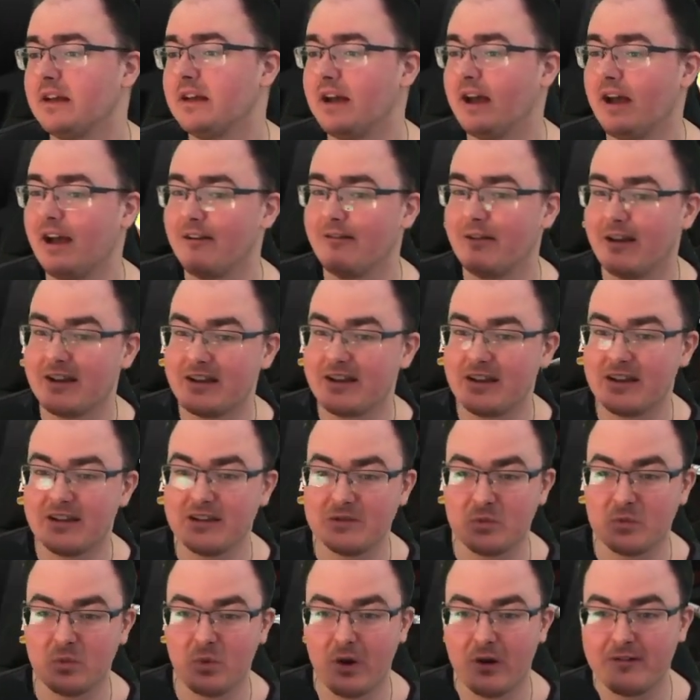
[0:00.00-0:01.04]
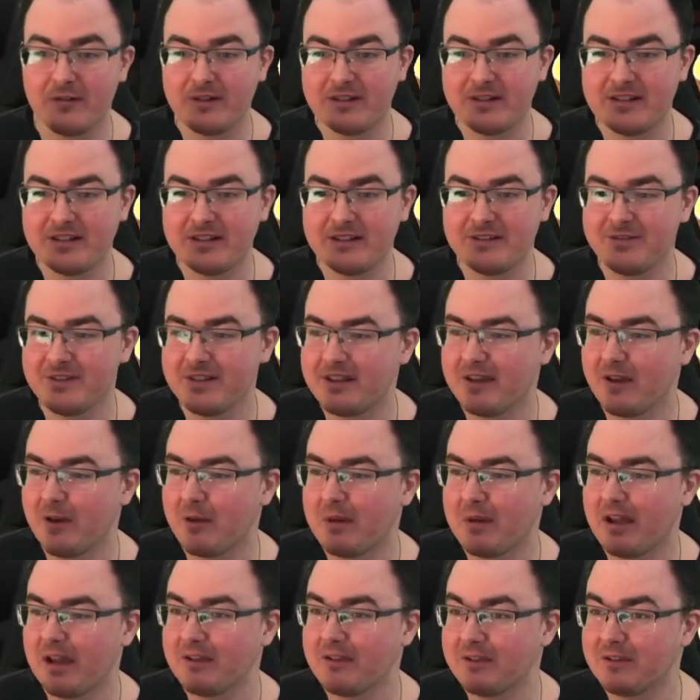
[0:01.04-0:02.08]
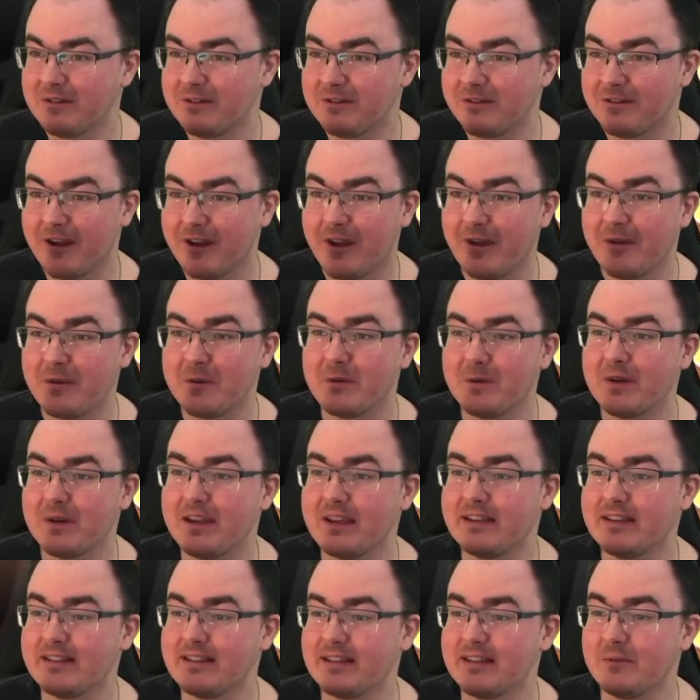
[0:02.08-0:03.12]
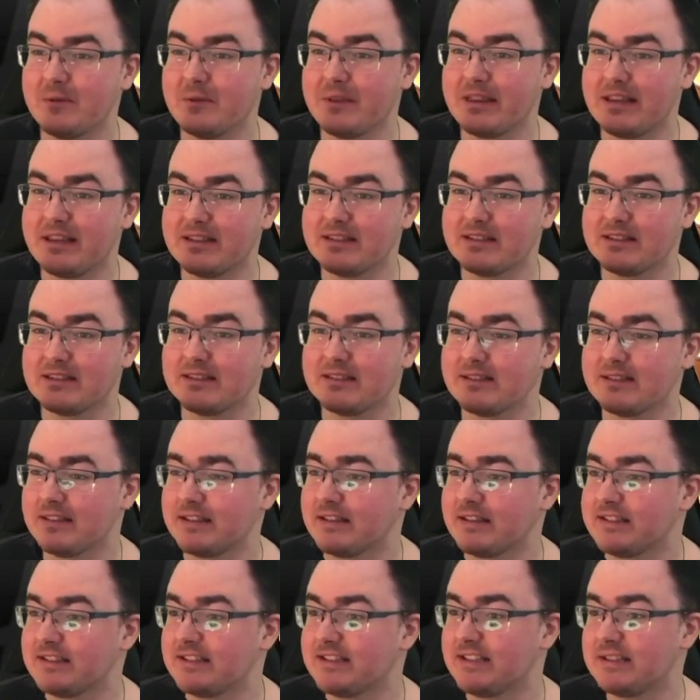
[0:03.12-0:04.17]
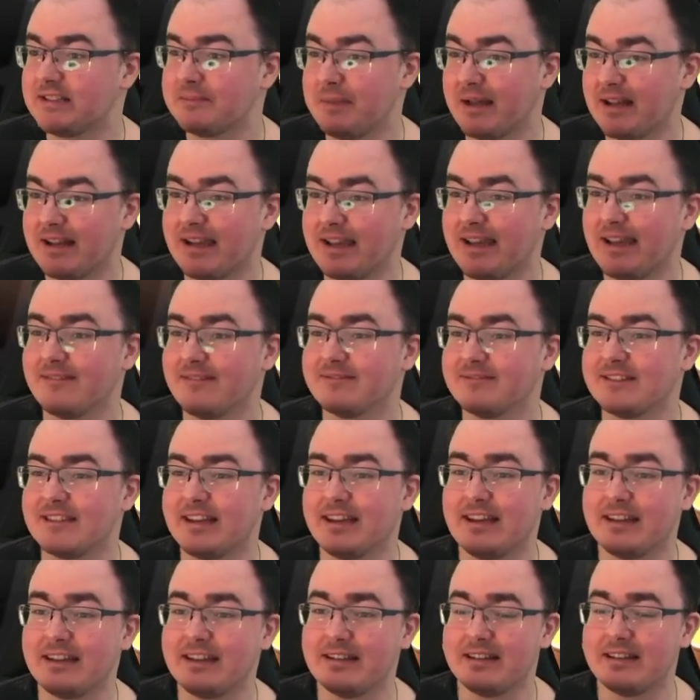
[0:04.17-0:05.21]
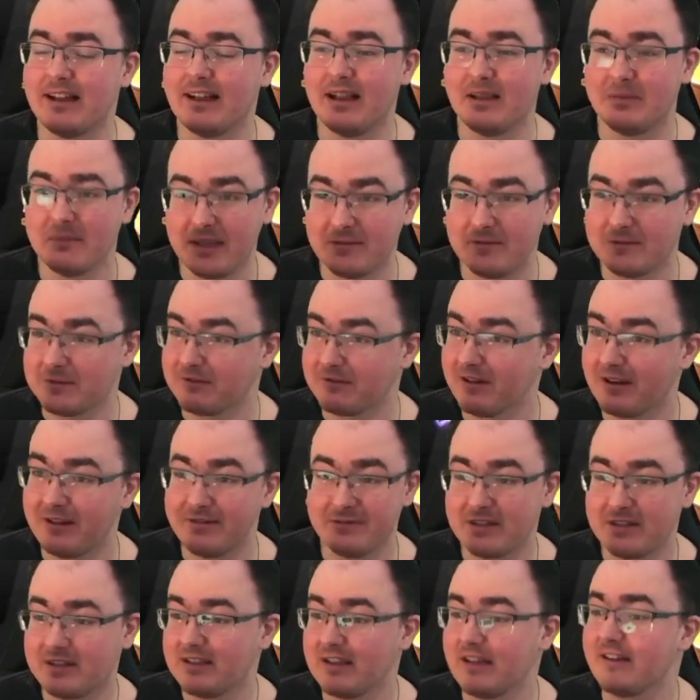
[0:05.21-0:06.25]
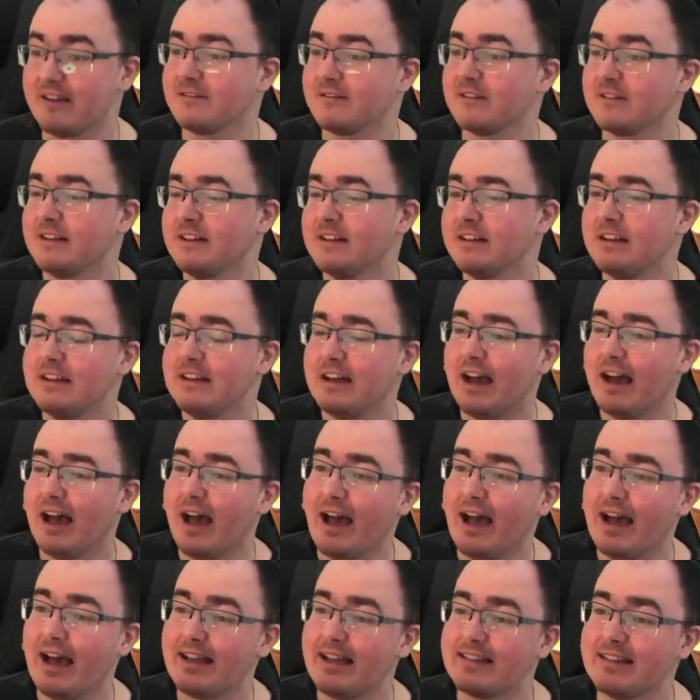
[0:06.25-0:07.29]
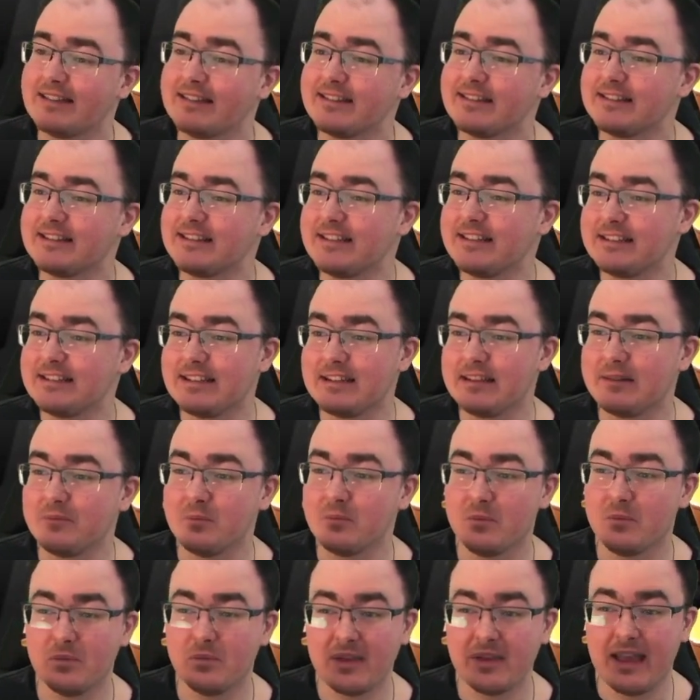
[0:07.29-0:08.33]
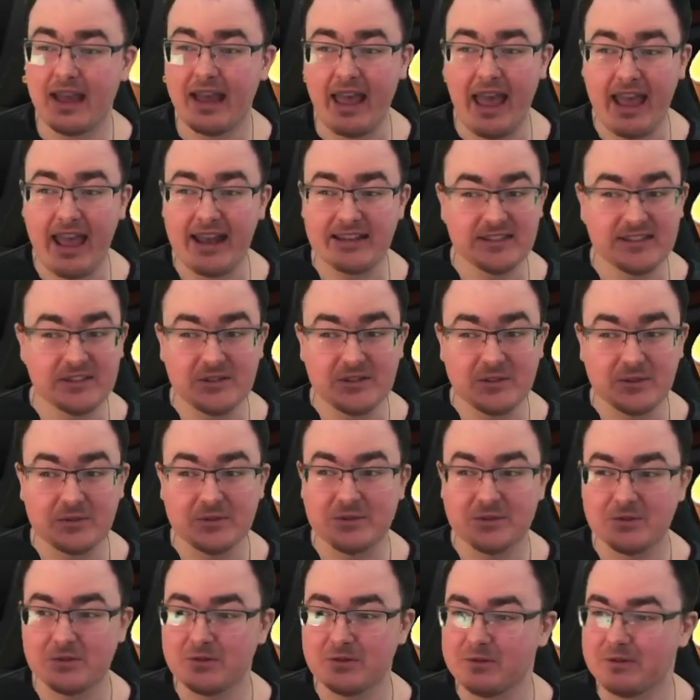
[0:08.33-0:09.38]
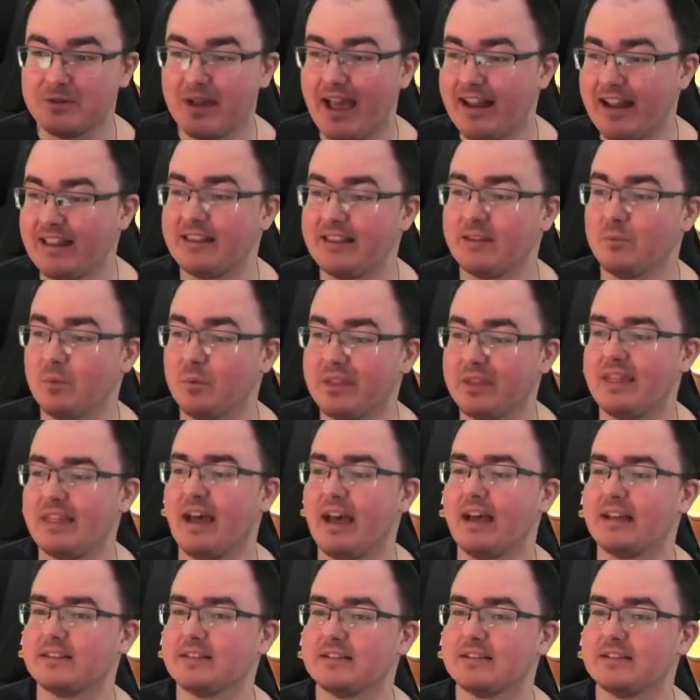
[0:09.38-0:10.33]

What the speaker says: I recognise Warrior did a video about a year ago. He did it with his Scissorman account, and I'll admit it was a great video. And he didn't get any stuns or anything with that.